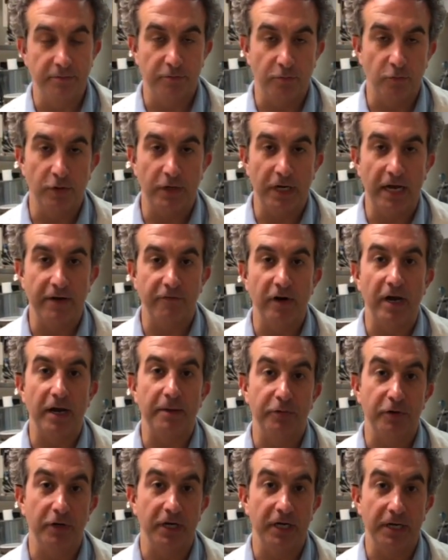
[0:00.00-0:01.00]
Whenever I
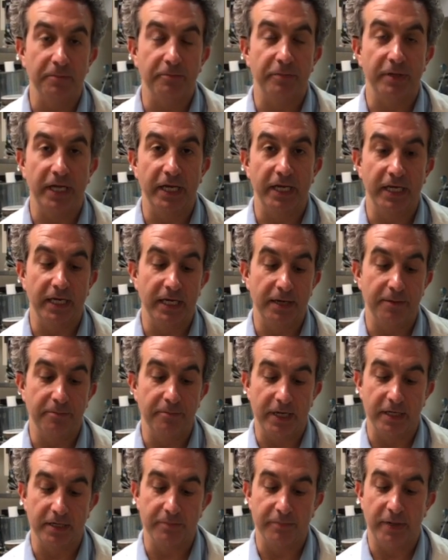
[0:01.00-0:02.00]
put an implant in, I
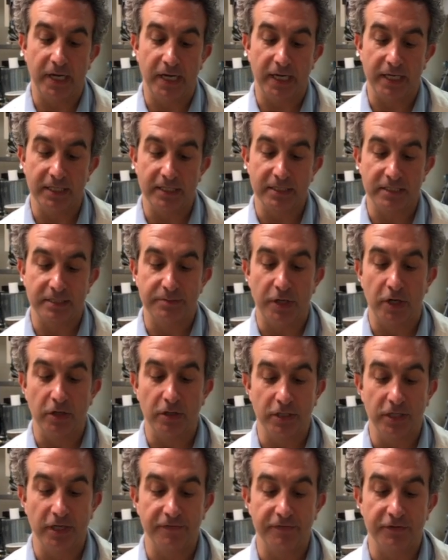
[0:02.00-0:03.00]
make a pocket
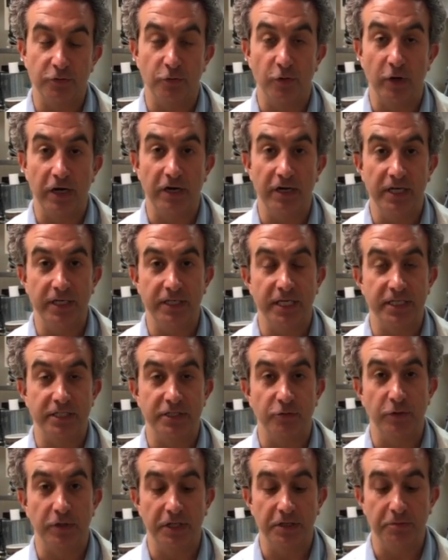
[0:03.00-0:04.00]
small enough to where it
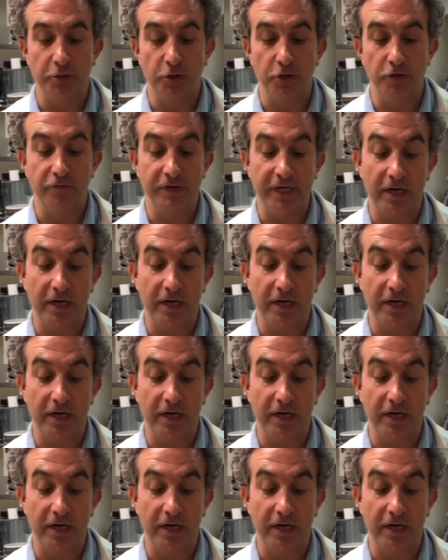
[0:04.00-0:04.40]
doesn't really move.